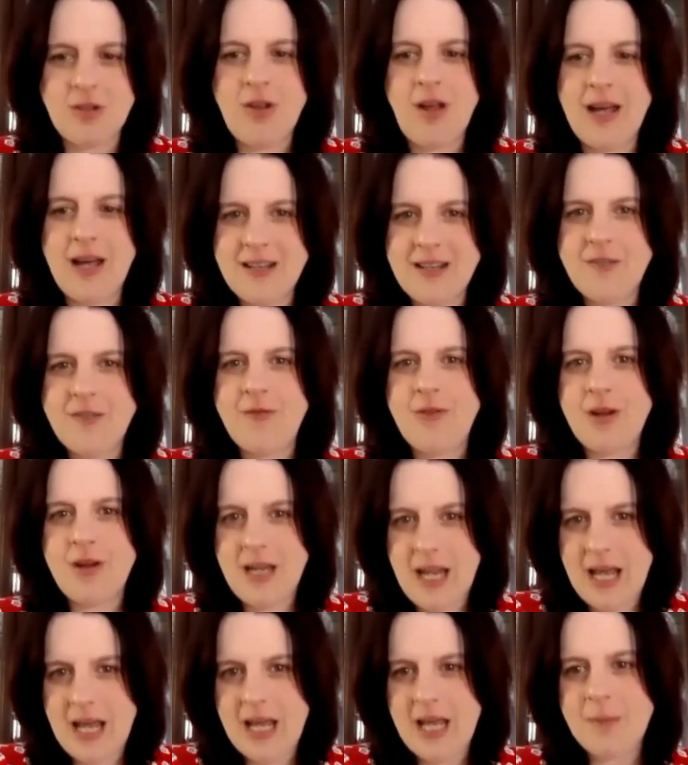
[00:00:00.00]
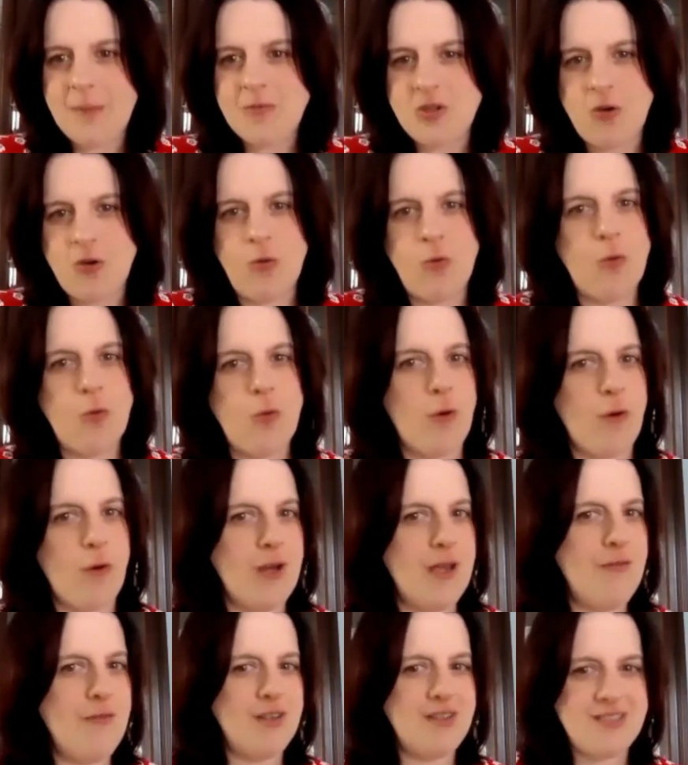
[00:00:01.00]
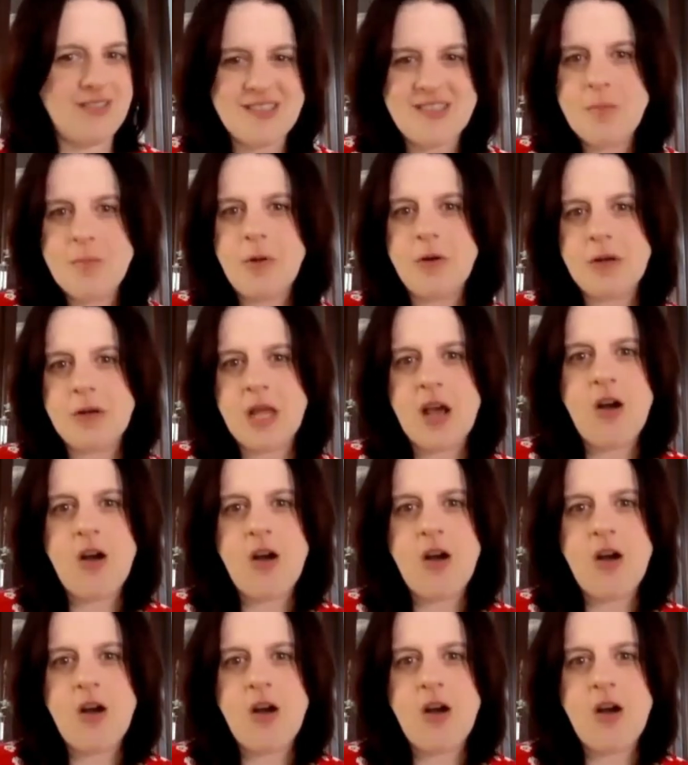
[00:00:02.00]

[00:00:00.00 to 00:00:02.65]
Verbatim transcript: lot of different names or even disability